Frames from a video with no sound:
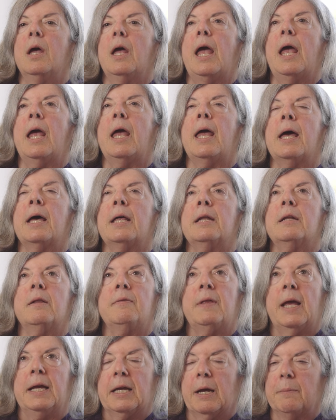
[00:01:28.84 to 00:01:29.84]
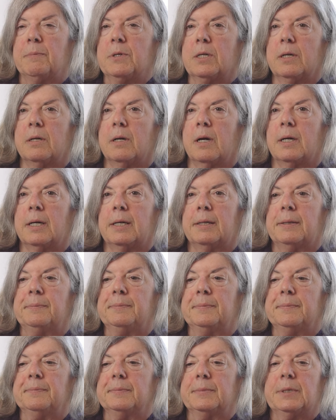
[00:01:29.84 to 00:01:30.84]
and they kept
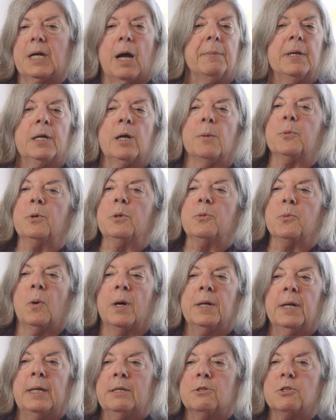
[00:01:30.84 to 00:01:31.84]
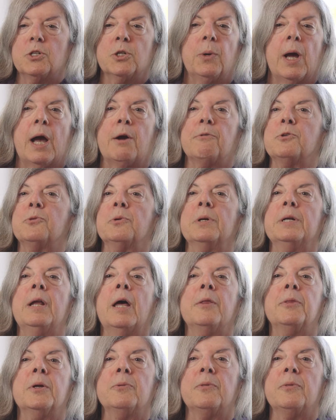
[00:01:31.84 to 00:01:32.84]
coming up with one issue after another